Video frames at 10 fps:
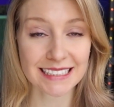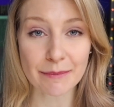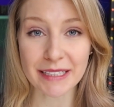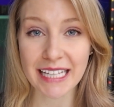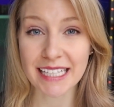
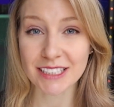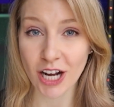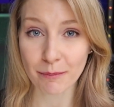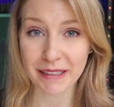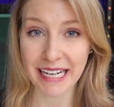something that is
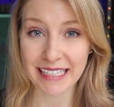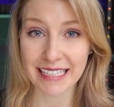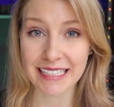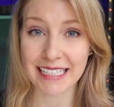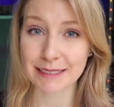
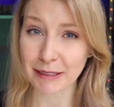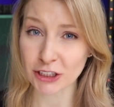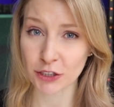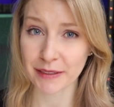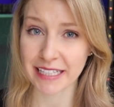complicated,
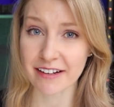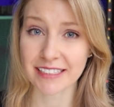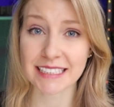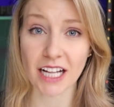especially when there is